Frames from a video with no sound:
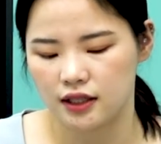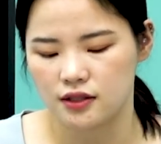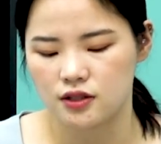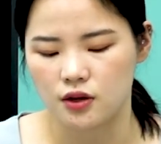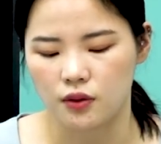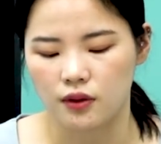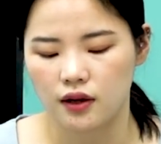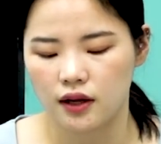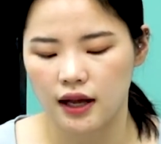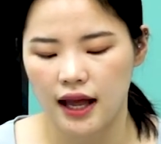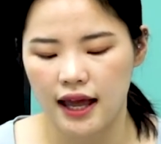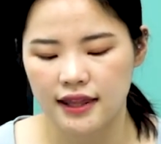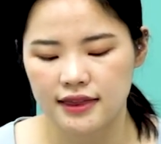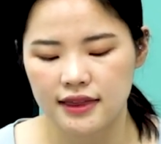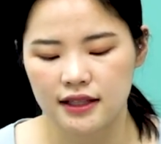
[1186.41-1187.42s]
So
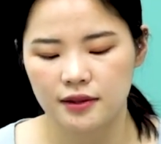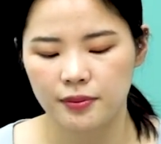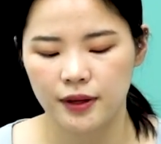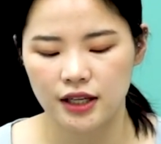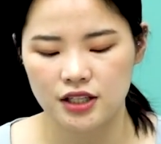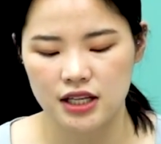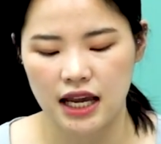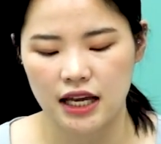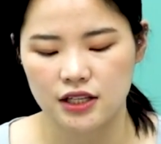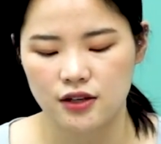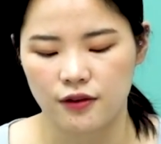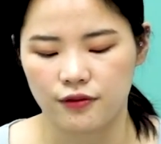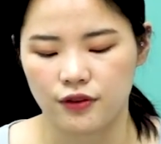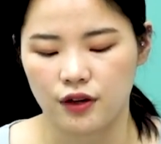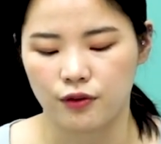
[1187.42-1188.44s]
enthalpy change
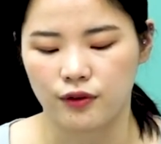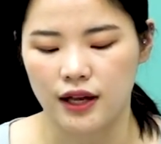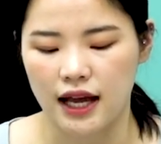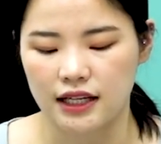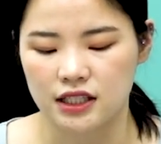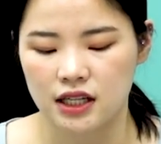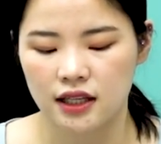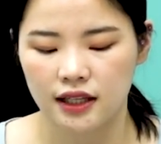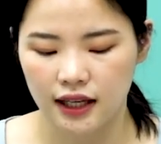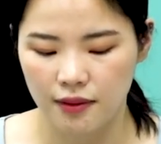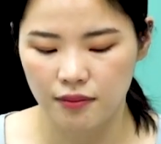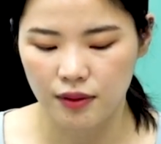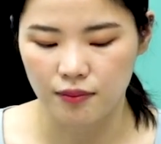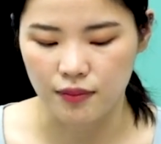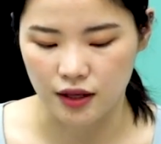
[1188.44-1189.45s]
of the reaction
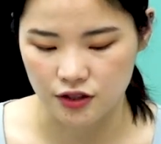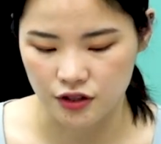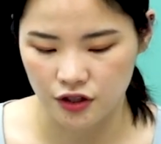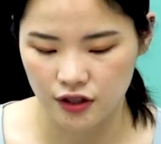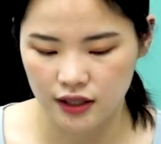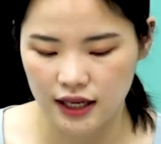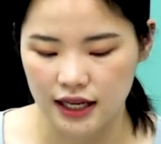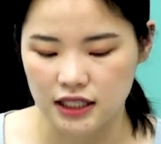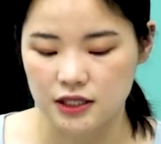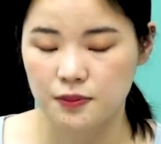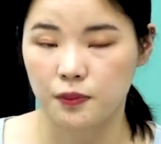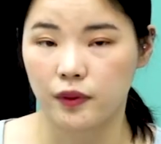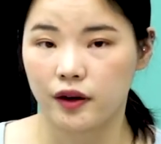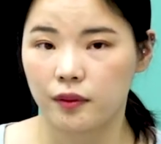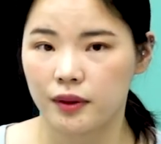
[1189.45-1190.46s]
can be measured
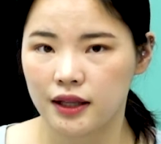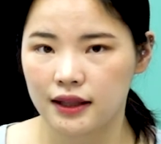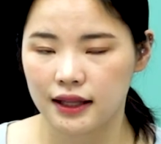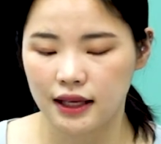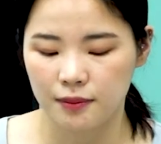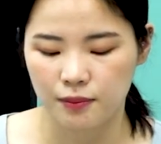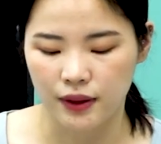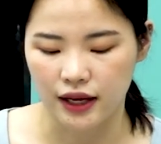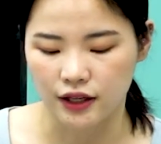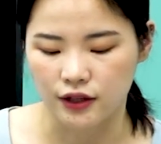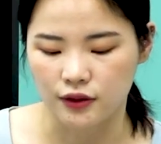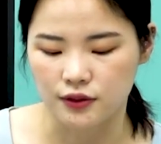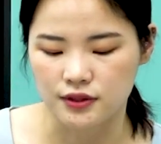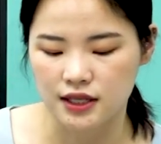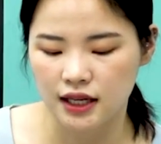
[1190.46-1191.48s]
experimentally by
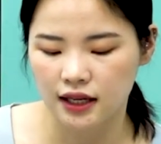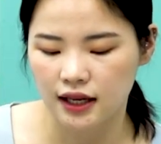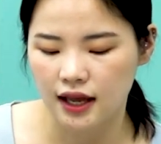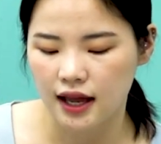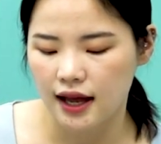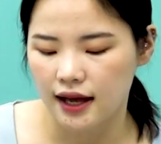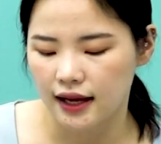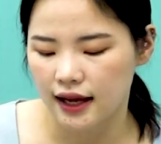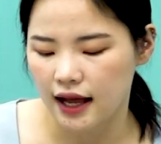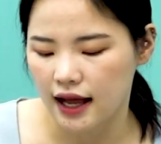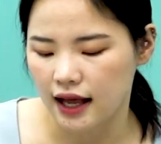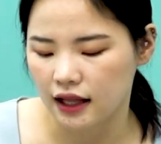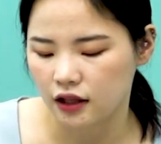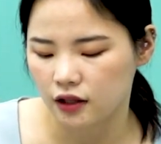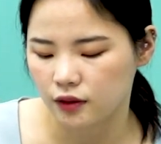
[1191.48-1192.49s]
using
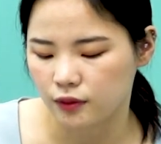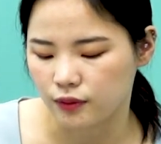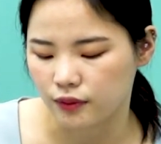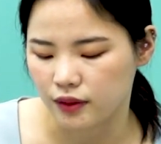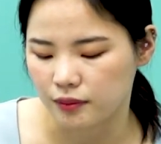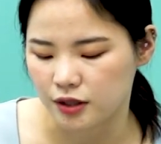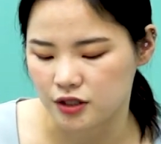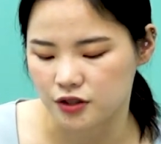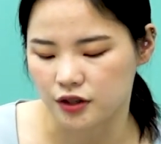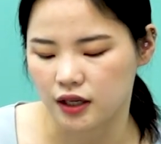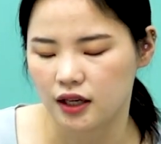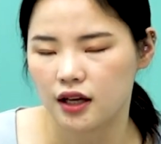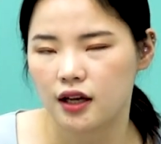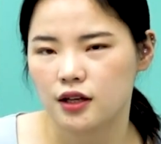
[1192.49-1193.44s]
calorimetry.